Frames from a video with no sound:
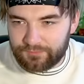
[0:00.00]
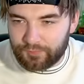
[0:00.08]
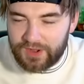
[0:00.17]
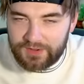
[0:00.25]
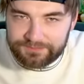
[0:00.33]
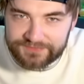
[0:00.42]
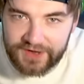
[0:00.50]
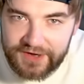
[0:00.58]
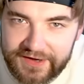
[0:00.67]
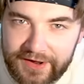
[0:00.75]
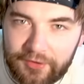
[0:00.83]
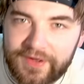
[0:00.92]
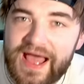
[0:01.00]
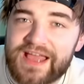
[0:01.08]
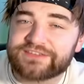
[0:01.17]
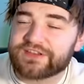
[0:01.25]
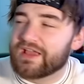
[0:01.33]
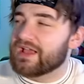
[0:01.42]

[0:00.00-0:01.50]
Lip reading: Well, there you go, guys.